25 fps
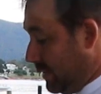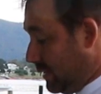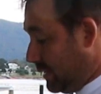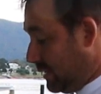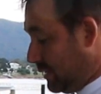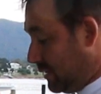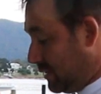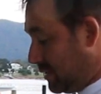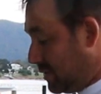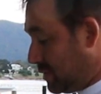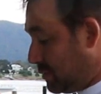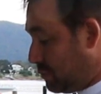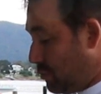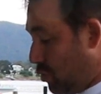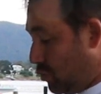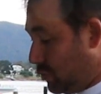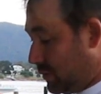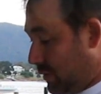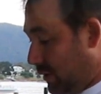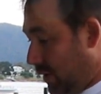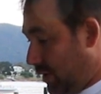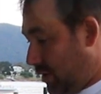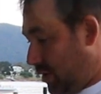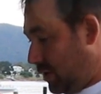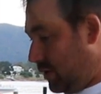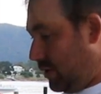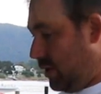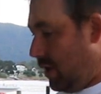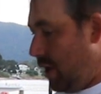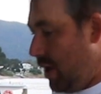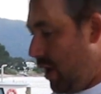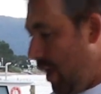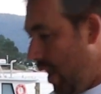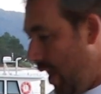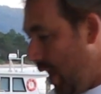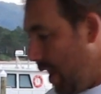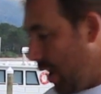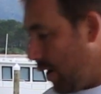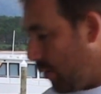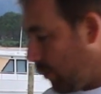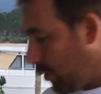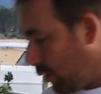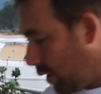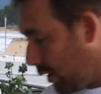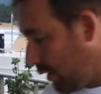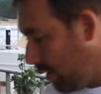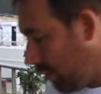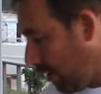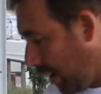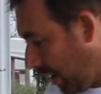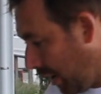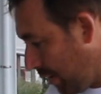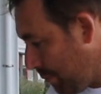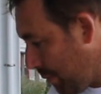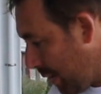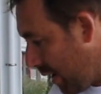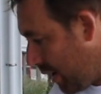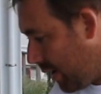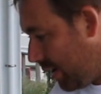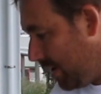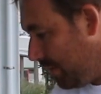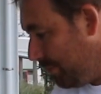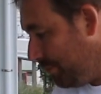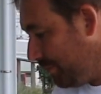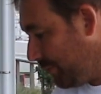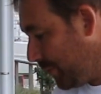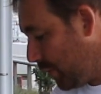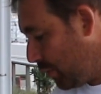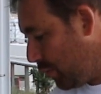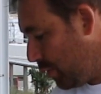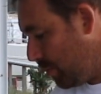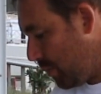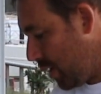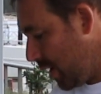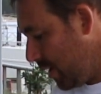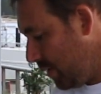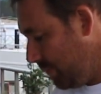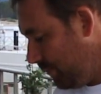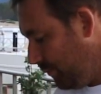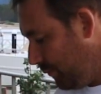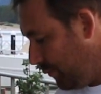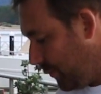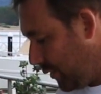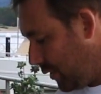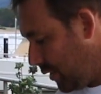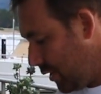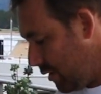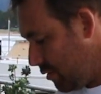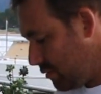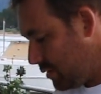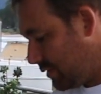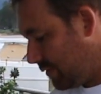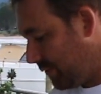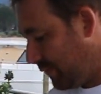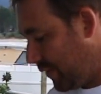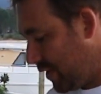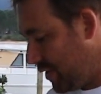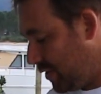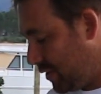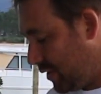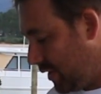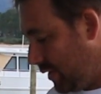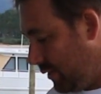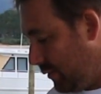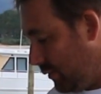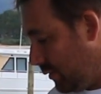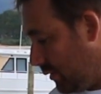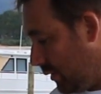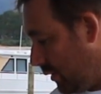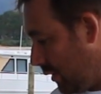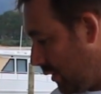but this is a small selection. We've got our yakamata that we made, our ceviche,